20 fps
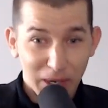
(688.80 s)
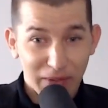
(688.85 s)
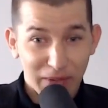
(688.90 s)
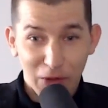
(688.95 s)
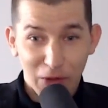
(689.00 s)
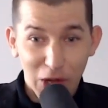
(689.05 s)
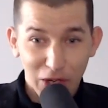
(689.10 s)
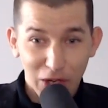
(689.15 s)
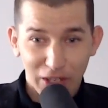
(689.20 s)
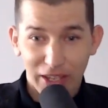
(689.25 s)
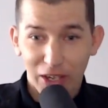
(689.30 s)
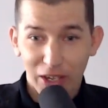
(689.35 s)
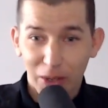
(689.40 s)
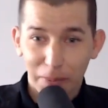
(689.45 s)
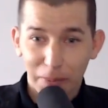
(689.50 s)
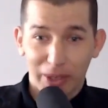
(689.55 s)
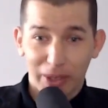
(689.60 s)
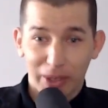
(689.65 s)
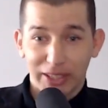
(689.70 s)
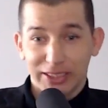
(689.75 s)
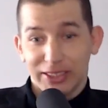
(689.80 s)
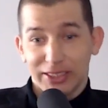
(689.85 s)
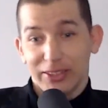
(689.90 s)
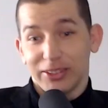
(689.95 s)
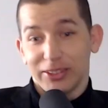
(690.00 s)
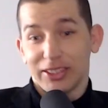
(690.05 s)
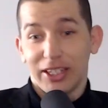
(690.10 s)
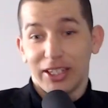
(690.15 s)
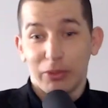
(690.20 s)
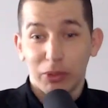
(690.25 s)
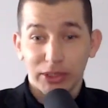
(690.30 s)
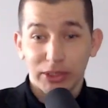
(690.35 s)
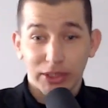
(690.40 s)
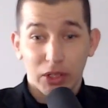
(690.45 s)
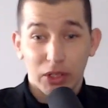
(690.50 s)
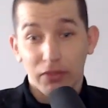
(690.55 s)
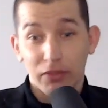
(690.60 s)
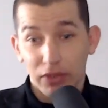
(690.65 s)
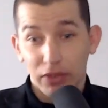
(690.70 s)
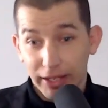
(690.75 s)
what if all hell breaks loose? Like, was
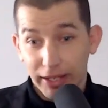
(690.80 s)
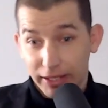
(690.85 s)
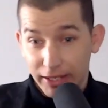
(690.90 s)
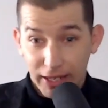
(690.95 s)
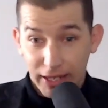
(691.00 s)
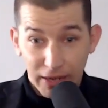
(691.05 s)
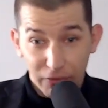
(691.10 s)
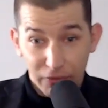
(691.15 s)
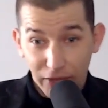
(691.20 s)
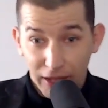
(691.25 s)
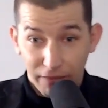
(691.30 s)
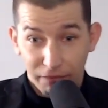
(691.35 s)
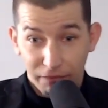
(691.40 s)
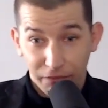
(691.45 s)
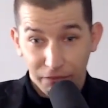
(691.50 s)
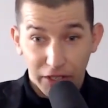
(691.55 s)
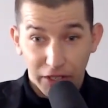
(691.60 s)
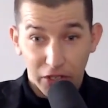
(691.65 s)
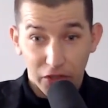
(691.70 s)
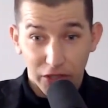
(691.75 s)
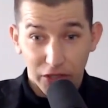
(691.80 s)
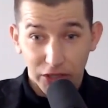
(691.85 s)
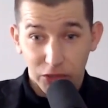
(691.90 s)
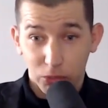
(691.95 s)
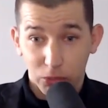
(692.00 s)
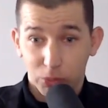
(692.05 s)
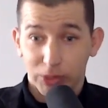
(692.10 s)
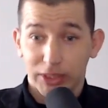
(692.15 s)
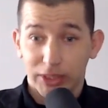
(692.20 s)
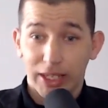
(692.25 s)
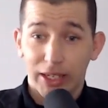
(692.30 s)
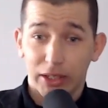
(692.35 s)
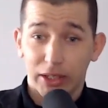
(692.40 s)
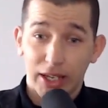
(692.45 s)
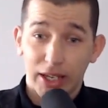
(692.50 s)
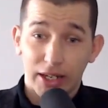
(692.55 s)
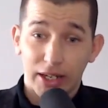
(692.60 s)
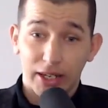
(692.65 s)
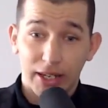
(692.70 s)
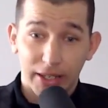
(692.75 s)
there ever like ever that fear that was like
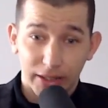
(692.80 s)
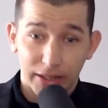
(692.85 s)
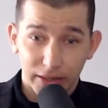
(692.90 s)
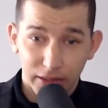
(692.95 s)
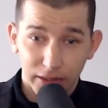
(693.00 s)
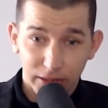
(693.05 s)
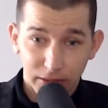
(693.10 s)
kind of like